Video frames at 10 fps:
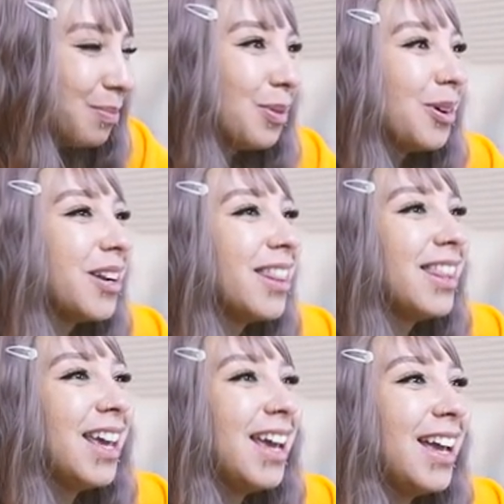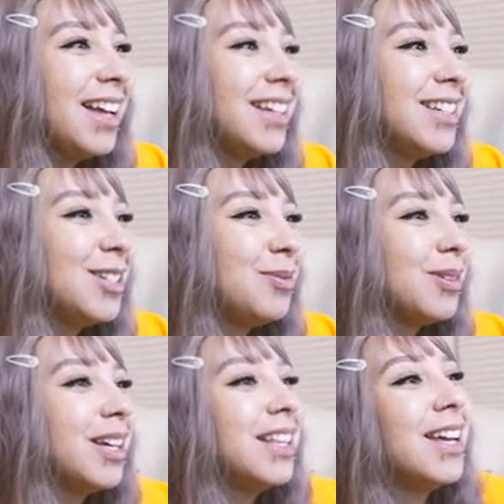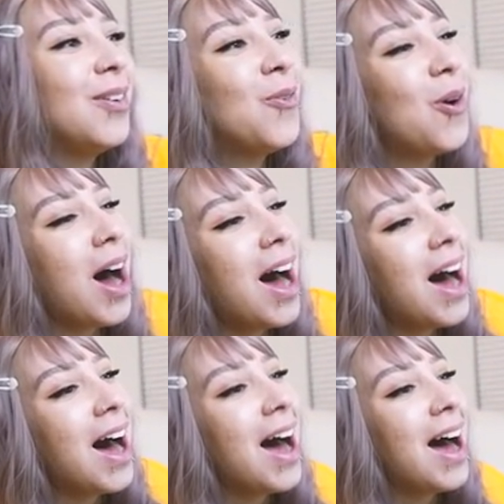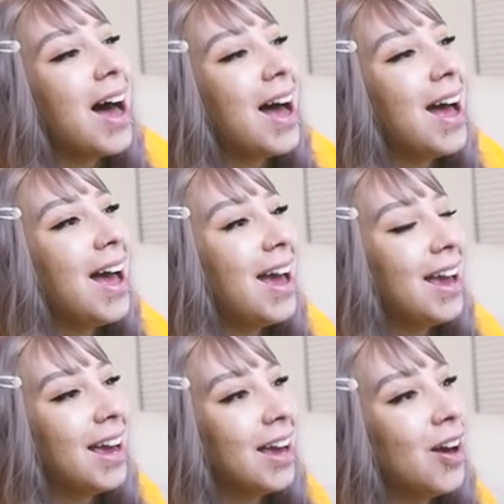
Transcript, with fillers: Poor thing, she's probably like, why?